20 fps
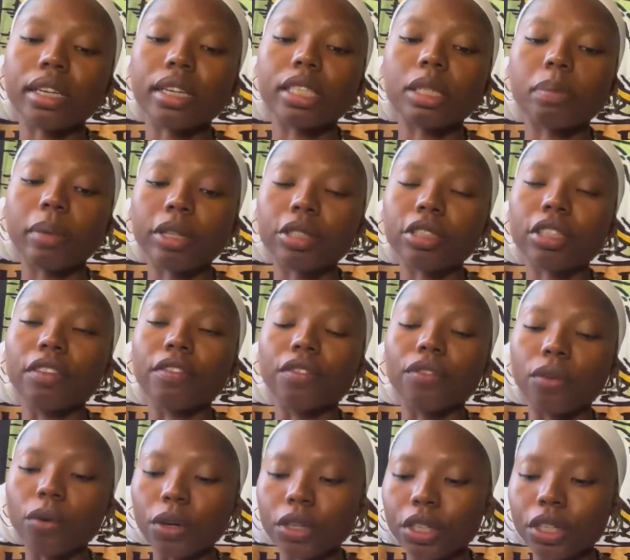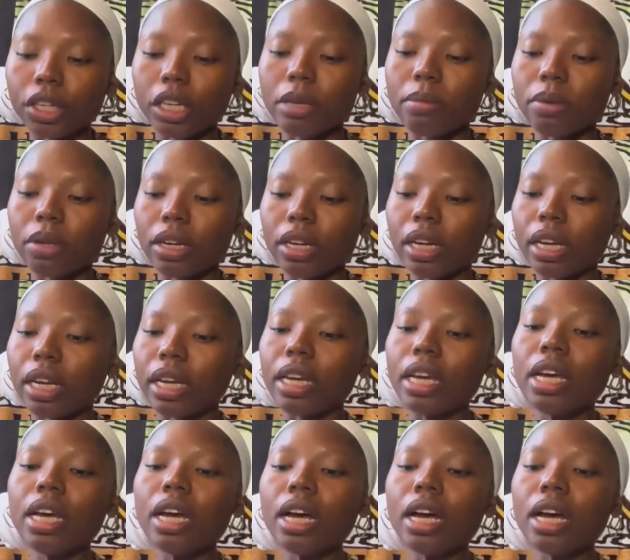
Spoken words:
especially for your community,